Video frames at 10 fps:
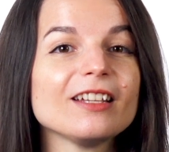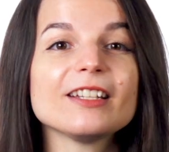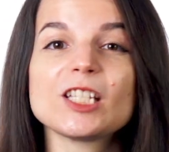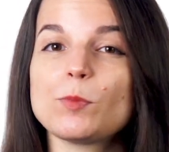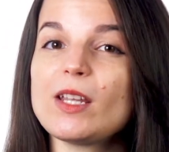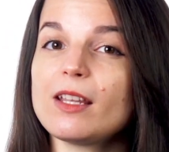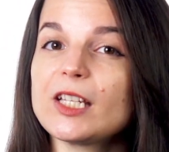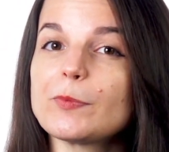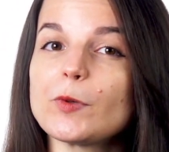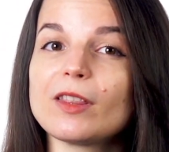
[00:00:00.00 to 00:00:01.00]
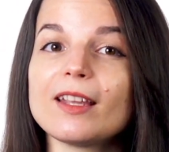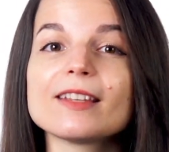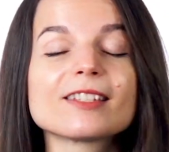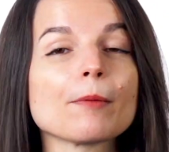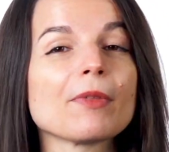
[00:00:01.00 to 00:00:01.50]
Speaking smoothly
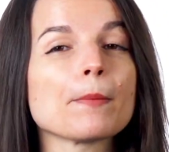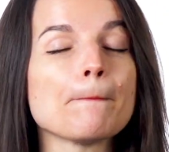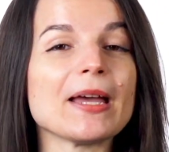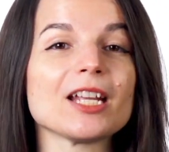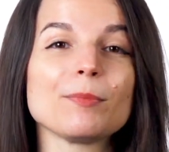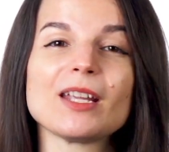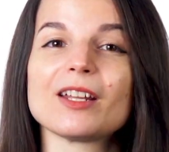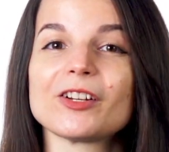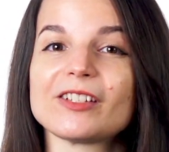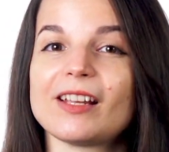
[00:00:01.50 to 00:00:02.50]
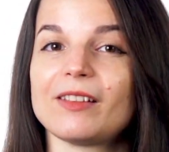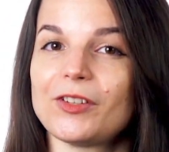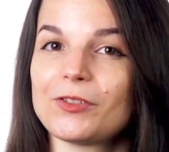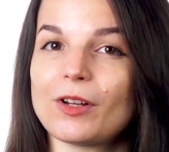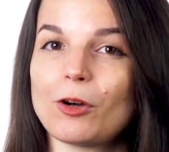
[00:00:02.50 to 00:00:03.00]
is something many beginners say they
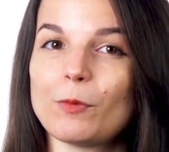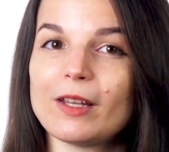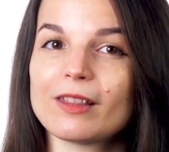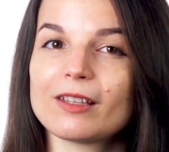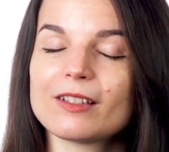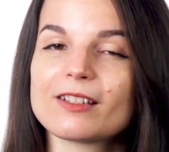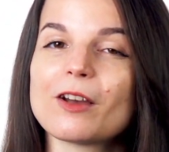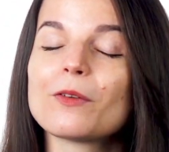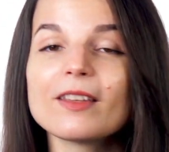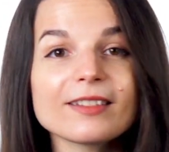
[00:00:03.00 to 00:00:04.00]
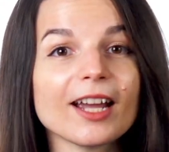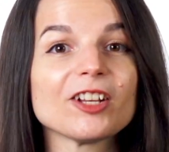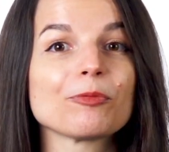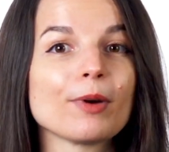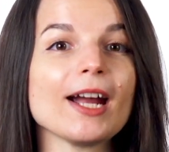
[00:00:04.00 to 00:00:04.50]
struggle with, so this kind
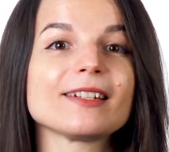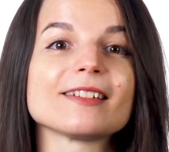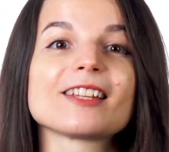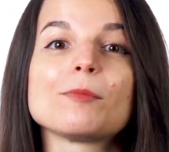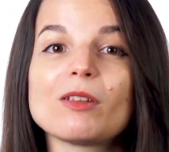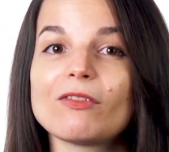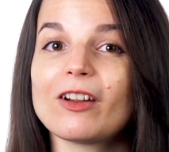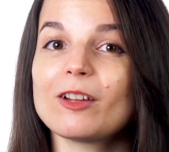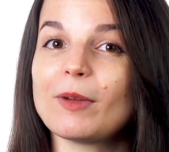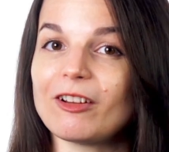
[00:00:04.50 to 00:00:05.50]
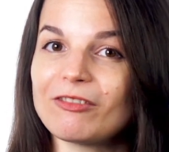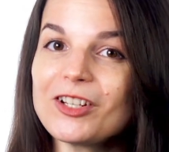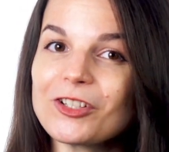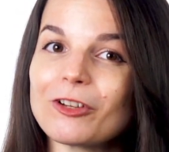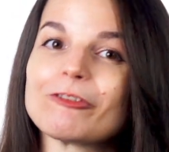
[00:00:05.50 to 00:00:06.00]
of practice can be very
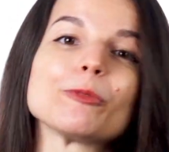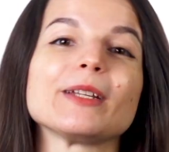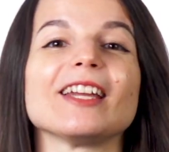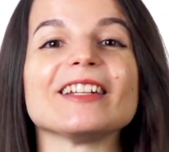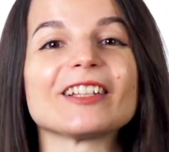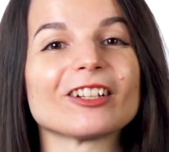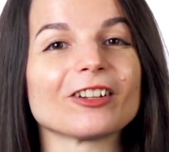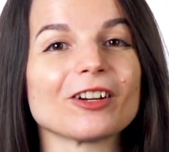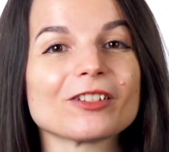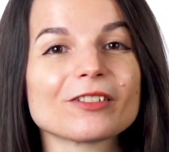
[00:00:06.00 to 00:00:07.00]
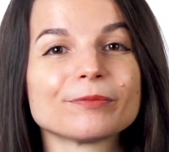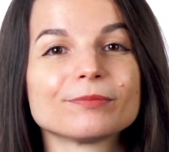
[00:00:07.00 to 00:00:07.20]
beneficial for beginning learners.